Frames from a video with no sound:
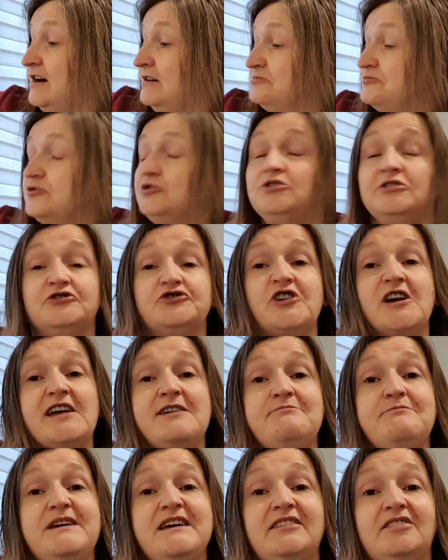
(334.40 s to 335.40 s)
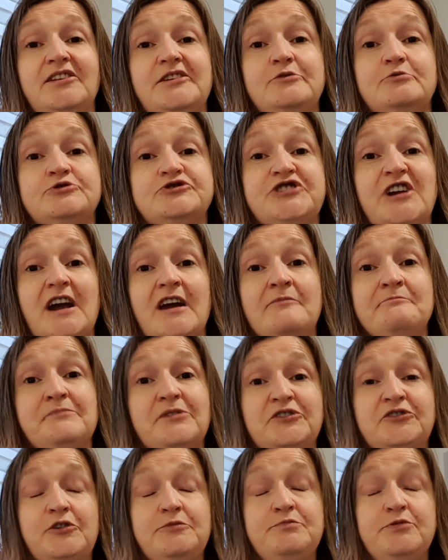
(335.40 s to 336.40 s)
I'm going to try and make little
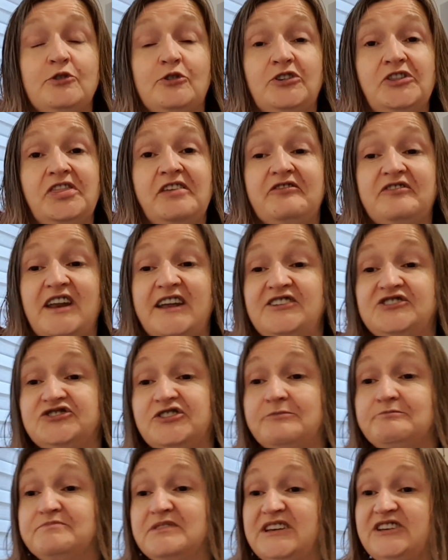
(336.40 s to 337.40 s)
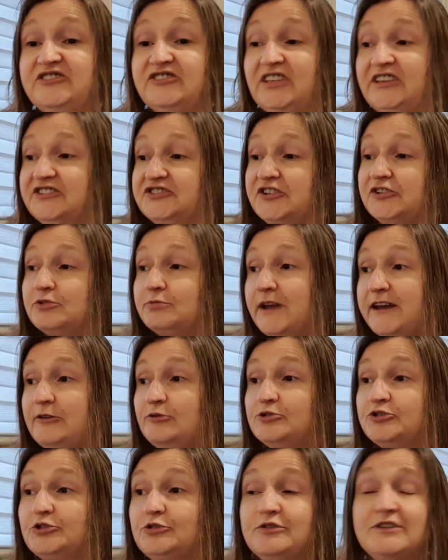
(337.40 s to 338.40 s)
charms to put on the friendship bracelets as
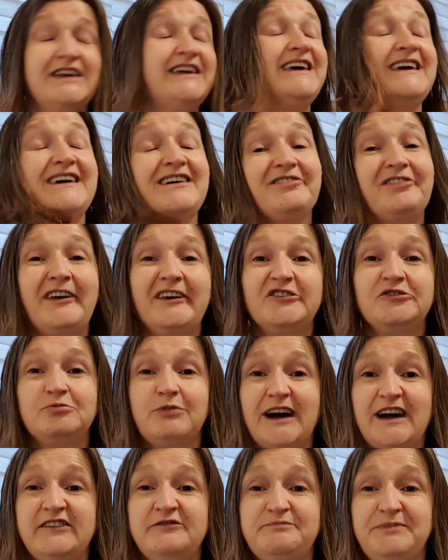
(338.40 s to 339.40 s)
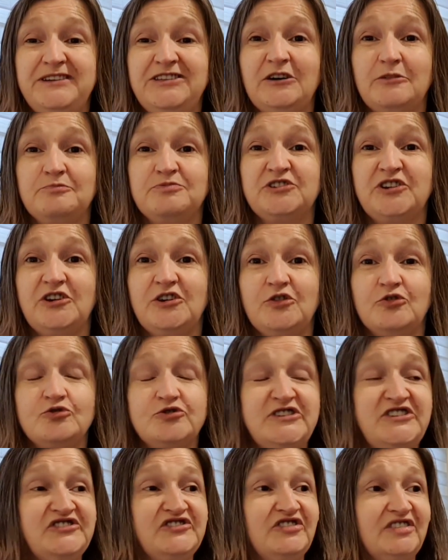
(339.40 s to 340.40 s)
well. So that's what I've been up to
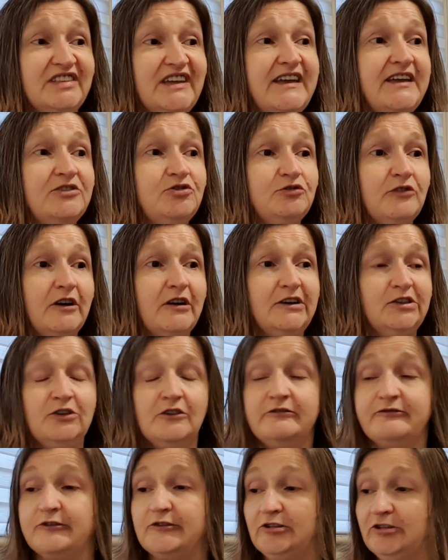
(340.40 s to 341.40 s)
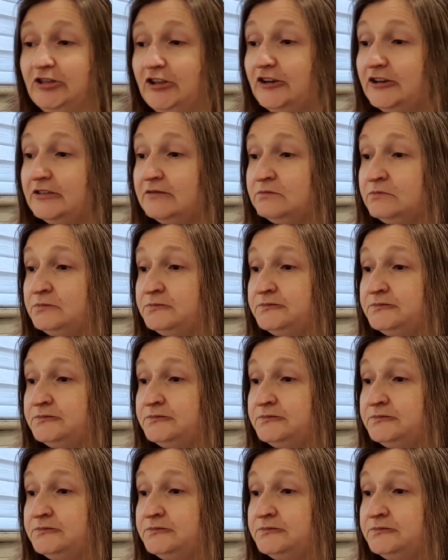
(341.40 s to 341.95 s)
recently. Not an awful lot.